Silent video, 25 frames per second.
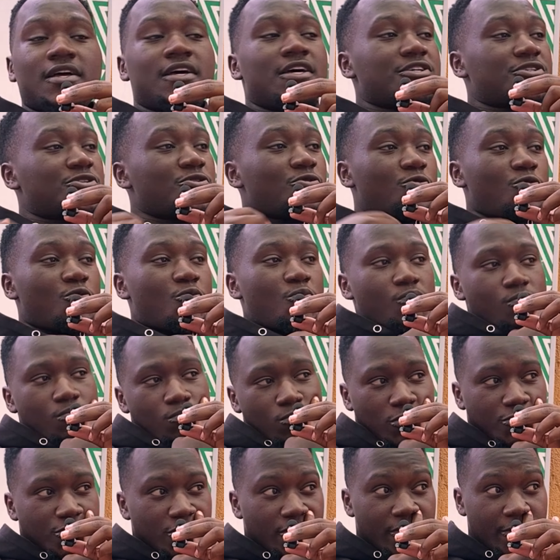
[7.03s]
So
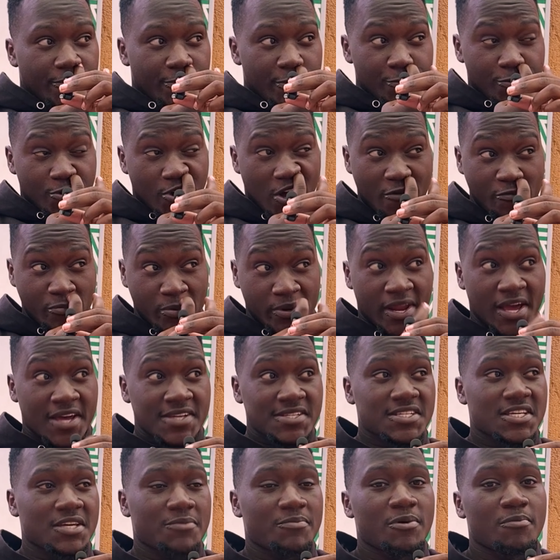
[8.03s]
most of the people have been
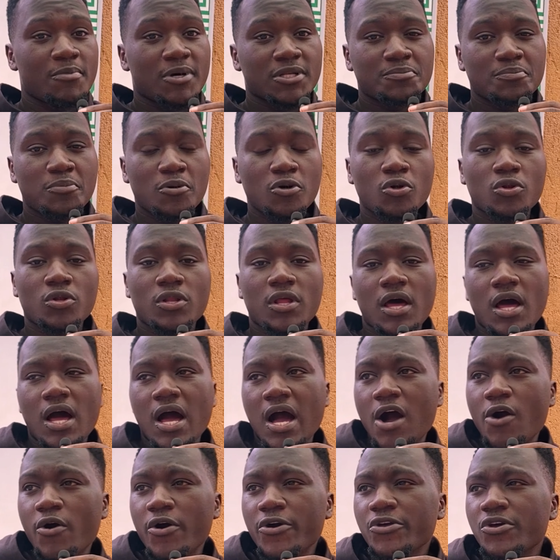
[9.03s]
asking me, but Paul,
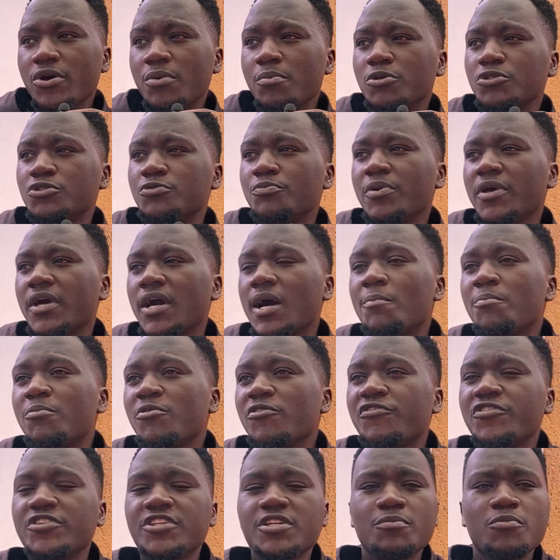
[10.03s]
how are you able to become
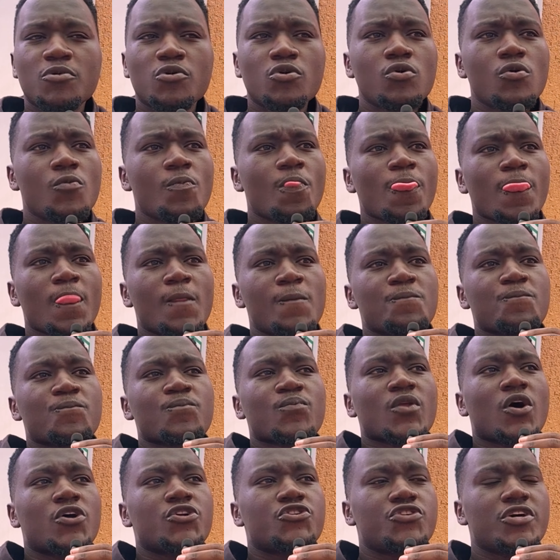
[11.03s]
profitable
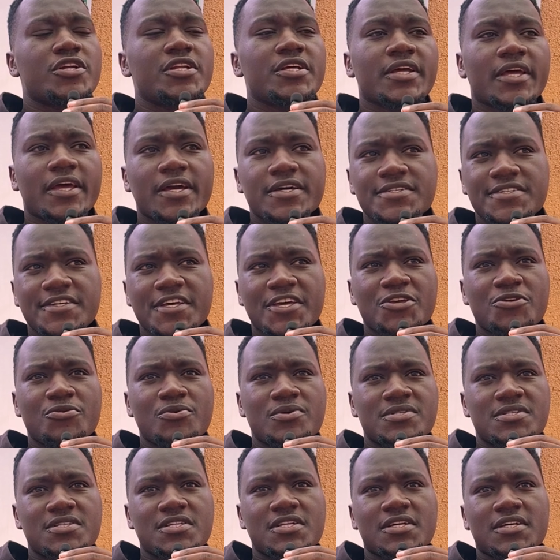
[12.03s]
trading
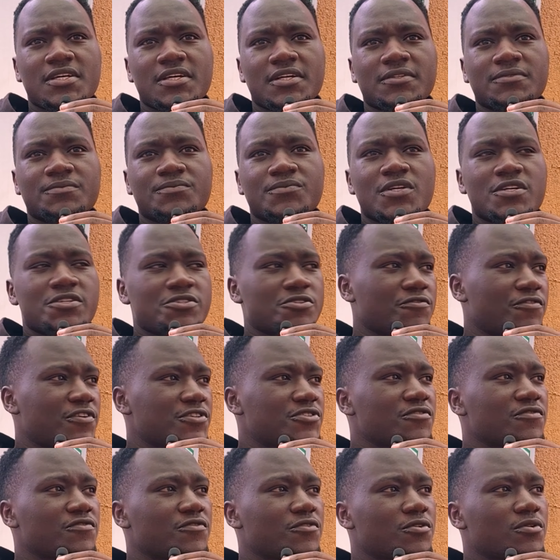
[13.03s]
XAUSD? So first
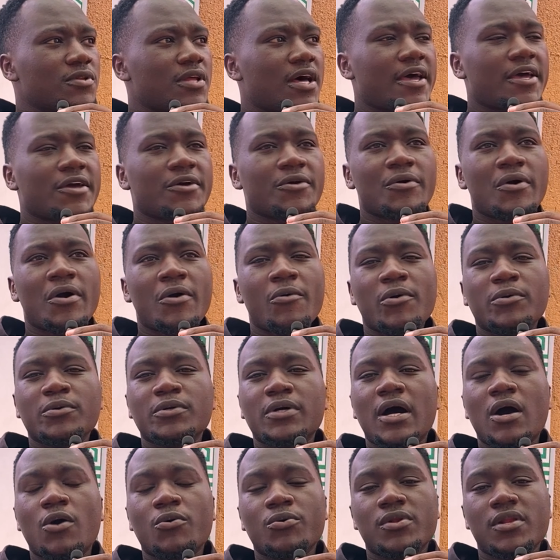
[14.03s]
of all, I
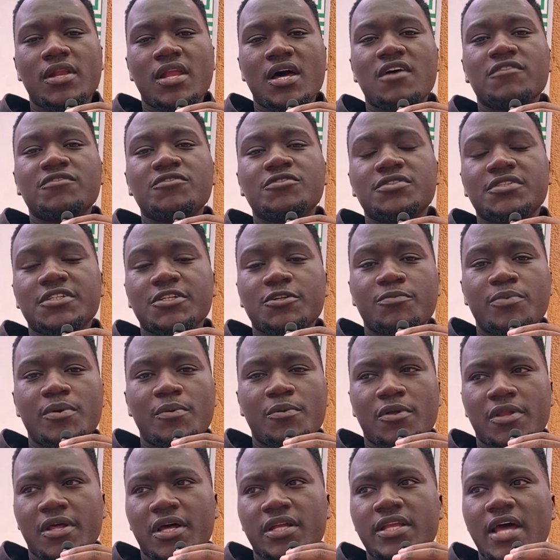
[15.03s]
would love to tell
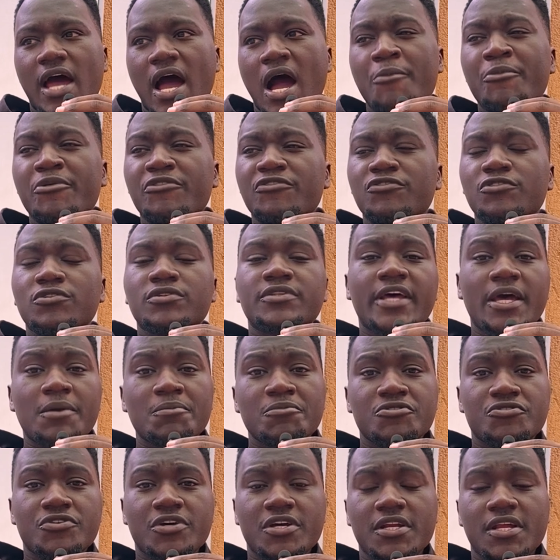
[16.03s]
people that I'm a full-time
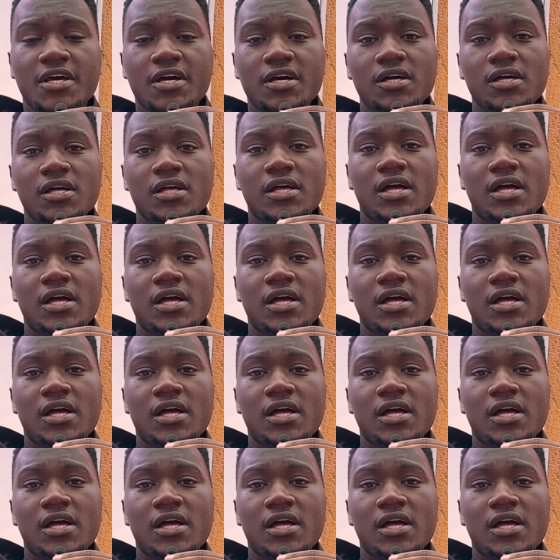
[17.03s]
trader